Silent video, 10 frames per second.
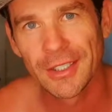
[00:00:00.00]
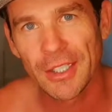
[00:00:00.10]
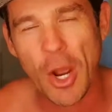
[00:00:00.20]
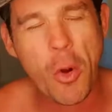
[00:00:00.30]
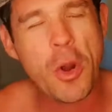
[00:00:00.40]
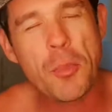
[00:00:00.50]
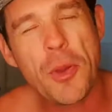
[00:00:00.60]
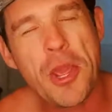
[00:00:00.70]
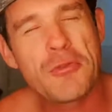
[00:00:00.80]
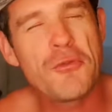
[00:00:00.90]
I want a
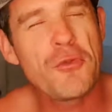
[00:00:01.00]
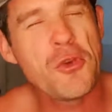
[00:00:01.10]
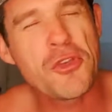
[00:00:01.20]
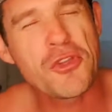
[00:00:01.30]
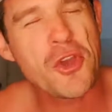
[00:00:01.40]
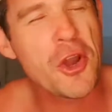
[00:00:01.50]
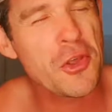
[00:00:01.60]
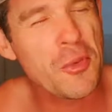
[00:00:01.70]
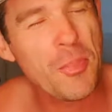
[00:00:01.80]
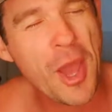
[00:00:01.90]
peer reviewed study
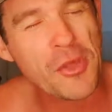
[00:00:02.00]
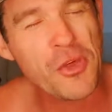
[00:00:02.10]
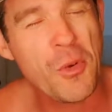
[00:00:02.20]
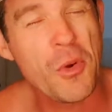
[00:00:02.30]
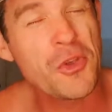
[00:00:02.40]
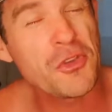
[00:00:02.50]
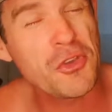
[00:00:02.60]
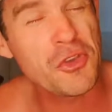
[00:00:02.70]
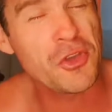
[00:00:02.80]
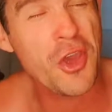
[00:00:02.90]
that backs up what you
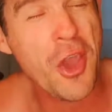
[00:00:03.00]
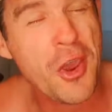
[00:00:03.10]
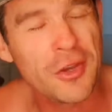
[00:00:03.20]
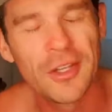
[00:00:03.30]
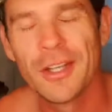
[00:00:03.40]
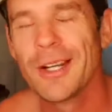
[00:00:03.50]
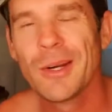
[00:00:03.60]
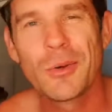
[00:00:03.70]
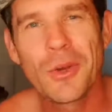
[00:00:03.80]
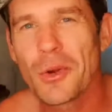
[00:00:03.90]
just said.
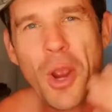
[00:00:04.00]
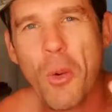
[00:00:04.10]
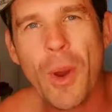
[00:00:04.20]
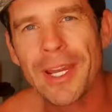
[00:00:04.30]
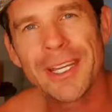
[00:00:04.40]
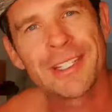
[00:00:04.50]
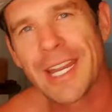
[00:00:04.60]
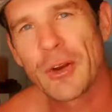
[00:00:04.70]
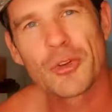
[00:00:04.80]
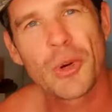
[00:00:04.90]
Go and wait
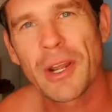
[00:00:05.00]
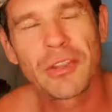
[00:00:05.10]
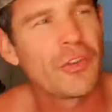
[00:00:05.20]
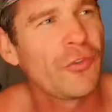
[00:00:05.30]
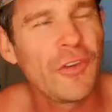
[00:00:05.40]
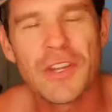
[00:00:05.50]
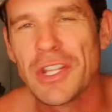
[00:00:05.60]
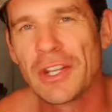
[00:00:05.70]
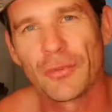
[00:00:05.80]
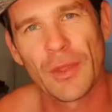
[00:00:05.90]
10 or 20 or 50
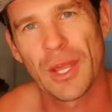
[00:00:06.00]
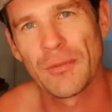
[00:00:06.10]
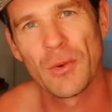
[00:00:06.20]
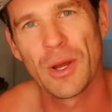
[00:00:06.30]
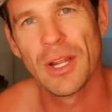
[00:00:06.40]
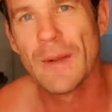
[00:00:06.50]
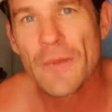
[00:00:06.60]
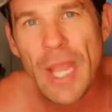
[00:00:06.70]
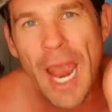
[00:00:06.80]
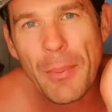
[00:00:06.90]
years for that if you want.
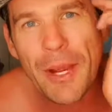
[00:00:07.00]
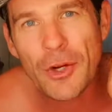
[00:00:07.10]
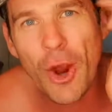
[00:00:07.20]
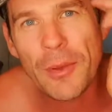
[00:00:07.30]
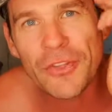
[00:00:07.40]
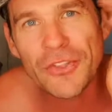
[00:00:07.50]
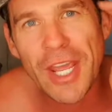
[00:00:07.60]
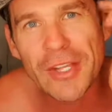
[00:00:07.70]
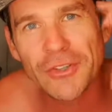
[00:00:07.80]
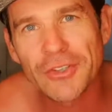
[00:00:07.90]
How about common
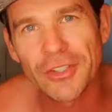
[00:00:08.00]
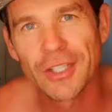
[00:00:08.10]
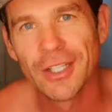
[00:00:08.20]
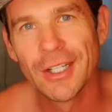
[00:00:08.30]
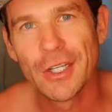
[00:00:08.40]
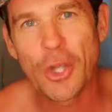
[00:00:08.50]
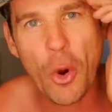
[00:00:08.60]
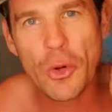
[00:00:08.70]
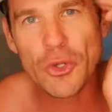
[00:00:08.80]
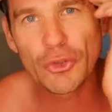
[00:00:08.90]
sense?
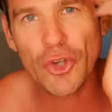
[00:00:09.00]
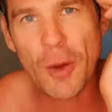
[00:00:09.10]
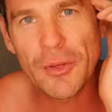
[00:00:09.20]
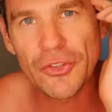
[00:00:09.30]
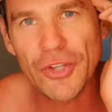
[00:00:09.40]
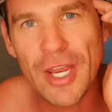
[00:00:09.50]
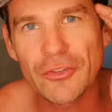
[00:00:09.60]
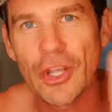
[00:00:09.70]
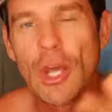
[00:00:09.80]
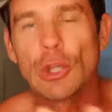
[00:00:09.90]
Go and use common
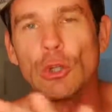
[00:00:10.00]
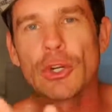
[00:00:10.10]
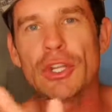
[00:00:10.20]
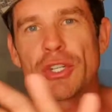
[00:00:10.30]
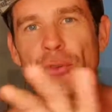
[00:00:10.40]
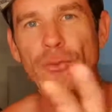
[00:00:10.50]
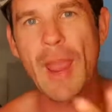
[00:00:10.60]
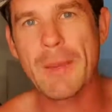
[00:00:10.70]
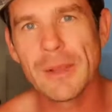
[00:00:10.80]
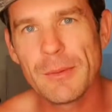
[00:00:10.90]
sense. Look at your
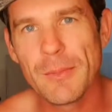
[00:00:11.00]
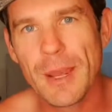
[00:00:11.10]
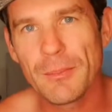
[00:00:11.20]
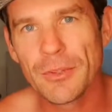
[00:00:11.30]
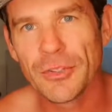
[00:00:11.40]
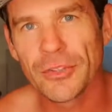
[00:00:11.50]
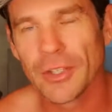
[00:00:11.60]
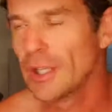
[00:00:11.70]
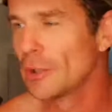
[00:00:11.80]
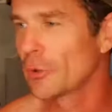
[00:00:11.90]
family members,
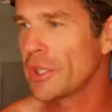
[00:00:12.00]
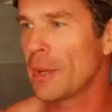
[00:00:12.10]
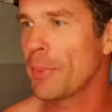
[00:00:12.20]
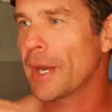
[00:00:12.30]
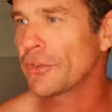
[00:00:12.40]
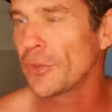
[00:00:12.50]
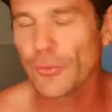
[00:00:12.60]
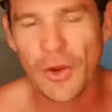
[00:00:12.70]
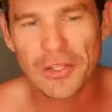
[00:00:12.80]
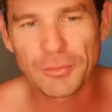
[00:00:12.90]
look at your buddies on
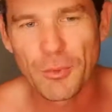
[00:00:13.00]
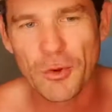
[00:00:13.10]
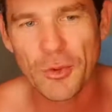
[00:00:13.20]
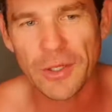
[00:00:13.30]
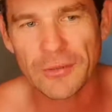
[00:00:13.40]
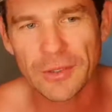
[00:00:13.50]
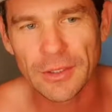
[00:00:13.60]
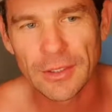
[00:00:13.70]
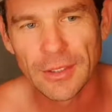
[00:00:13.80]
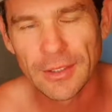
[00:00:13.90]
Facebook or whatever.
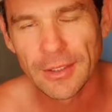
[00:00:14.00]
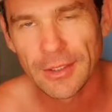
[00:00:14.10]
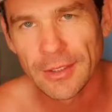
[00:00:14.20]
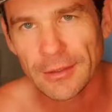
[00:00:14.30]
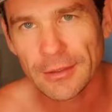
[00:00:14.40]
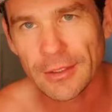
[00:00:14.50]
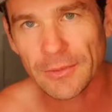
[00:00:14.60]
All right?